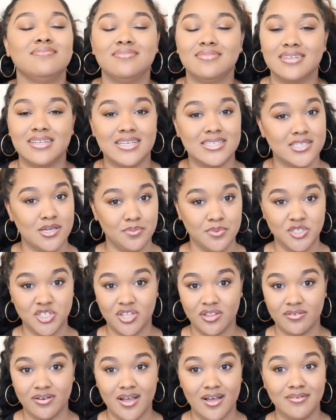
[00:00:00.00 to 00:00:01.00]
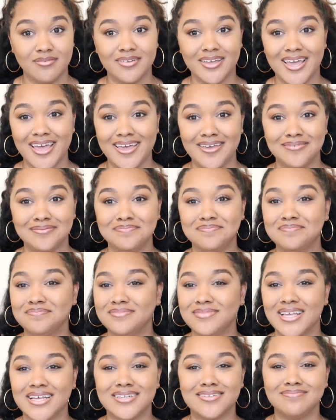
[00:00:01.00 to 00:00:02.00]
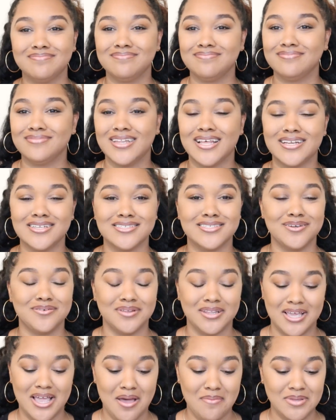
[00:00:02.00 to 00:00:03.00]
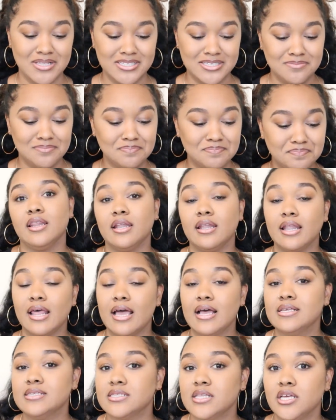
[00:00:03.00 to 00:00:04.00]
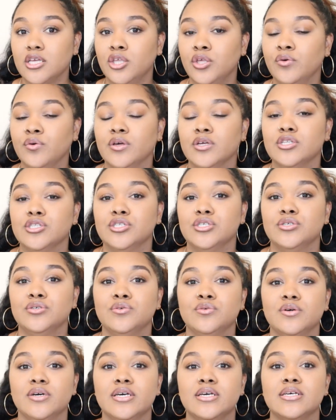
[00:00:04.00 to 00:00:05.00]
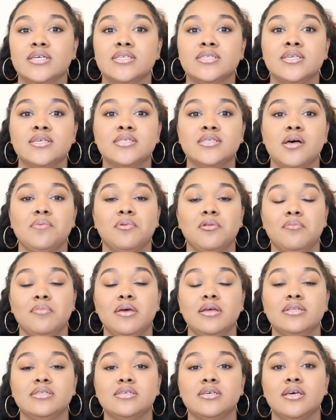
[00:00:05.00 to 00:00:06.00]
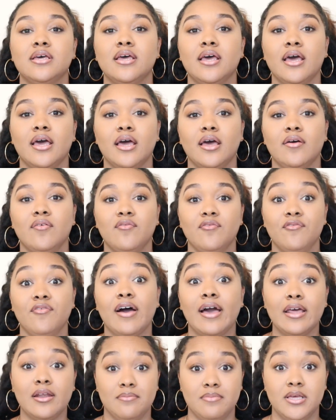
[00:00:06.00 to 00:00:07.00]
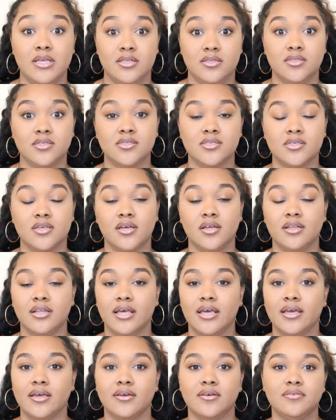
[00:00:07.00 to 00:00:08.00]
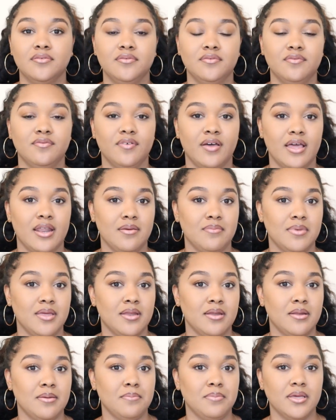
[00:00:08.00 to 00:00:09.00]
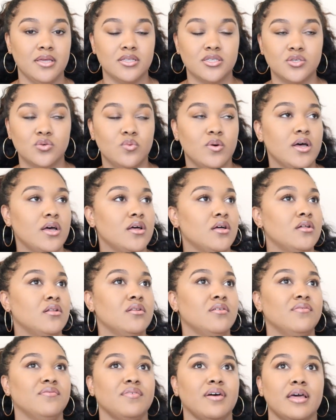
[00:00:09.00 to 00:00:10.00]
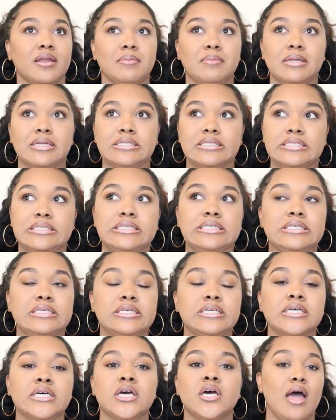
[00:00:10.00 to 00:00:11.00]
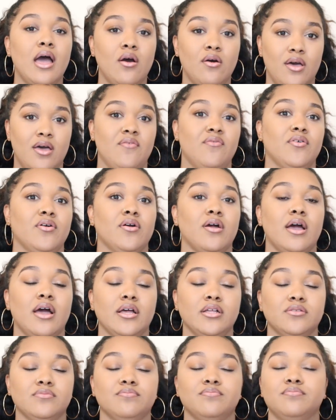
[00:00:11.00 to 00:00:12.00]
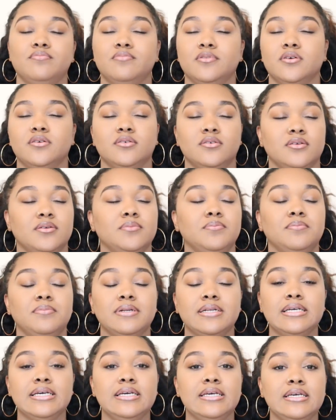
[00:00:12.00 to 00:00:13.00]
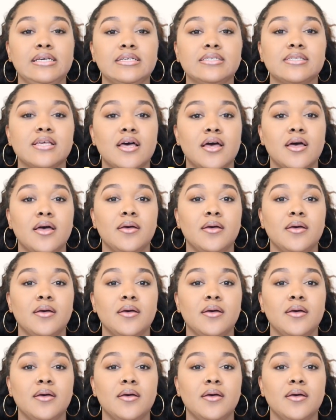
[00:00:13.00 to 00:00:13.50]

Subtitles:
Let's help each other out, okay? Let us know in the comments. Last thing you can do is supplement vitamins like vitamin B12, vitamin D. However, please